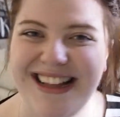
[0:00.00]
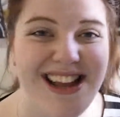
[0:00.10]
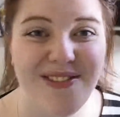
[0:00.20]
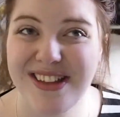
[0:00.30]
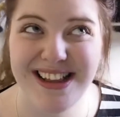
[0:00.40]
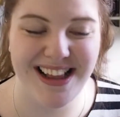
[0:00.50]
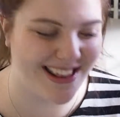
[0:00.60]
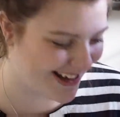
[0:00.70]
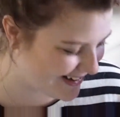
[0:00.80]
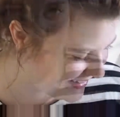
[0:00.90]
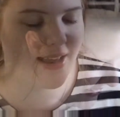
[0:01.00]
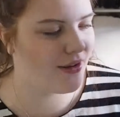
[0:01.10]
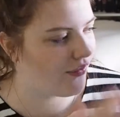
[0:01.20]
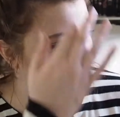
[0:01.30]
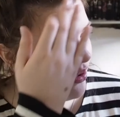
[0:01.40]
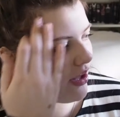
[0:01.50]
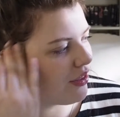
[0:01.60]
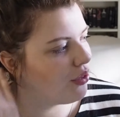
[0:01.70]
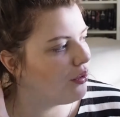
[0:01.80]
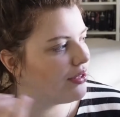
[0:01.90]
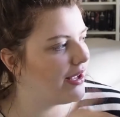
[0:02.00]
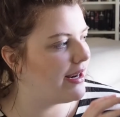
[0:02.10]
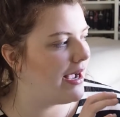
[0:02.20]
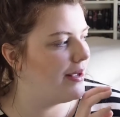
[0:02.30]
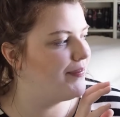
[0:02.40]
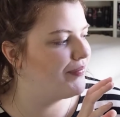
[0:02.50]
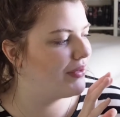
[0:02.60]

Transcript: I definitely say that. And at first I thought that